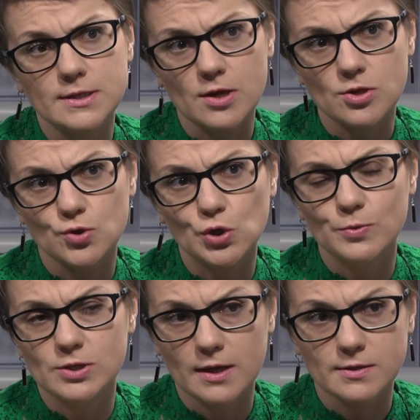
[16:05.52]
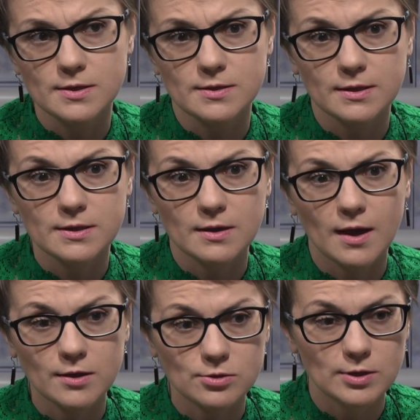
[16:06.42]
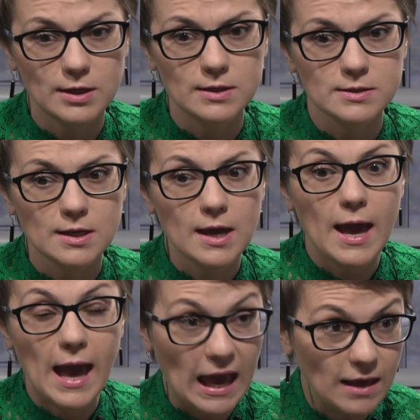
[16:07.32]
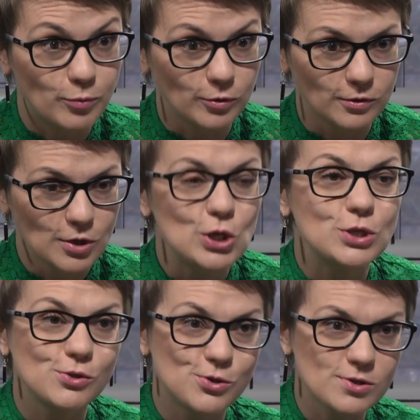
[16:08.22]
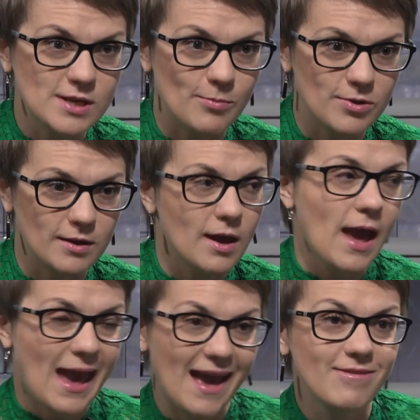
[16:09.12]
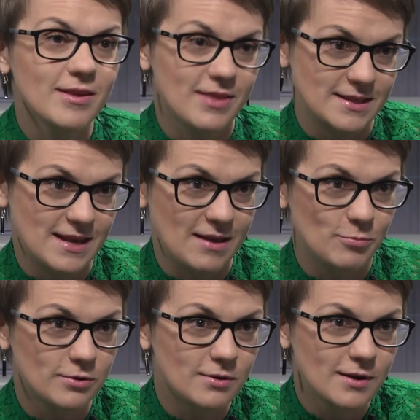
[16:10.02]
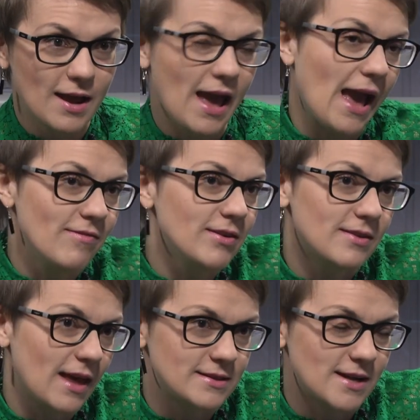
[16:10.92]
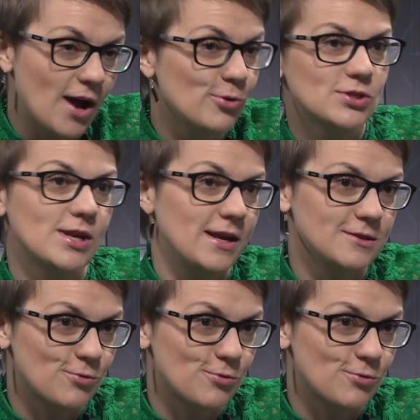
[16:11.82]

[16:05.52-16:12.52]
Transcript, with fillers: such circumstances, the, the country is able to do something, having that neighbor, having that outside